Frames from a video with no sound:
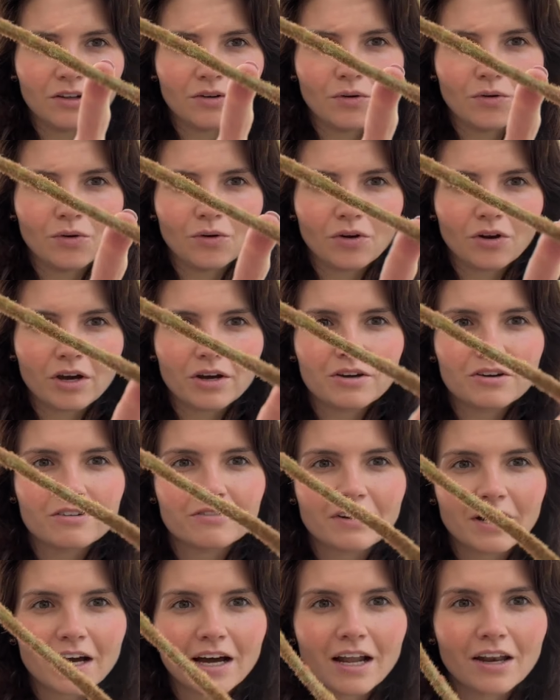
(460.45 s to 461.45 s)
all
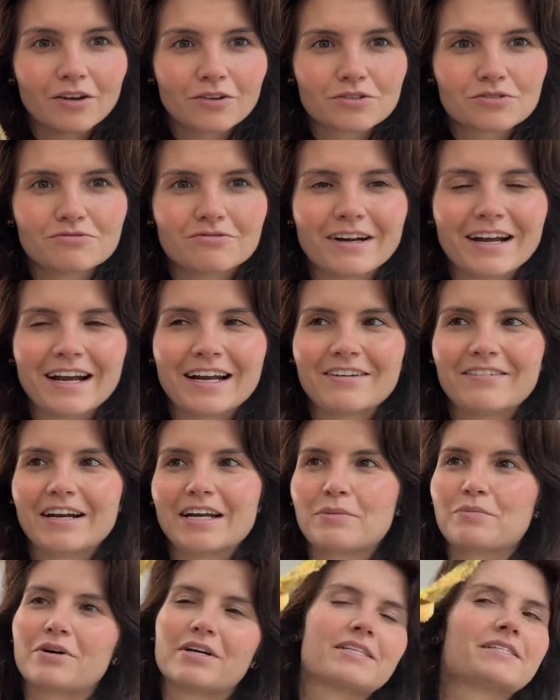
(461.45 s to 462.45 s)
over. It looks really, really
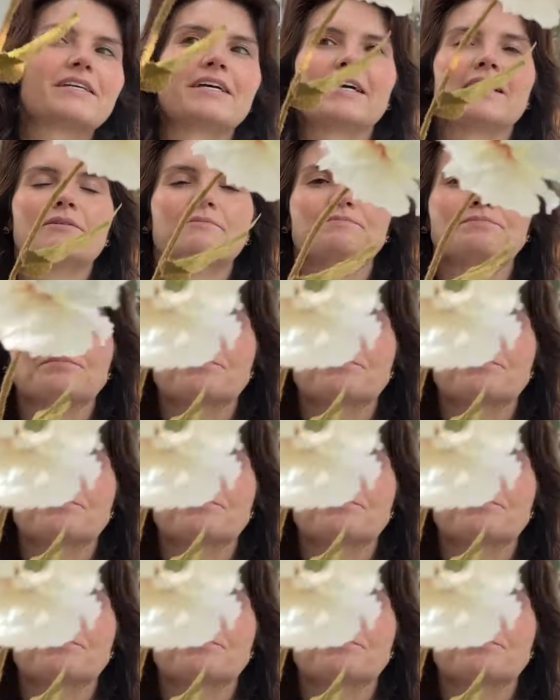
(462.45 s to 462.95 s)
pretty.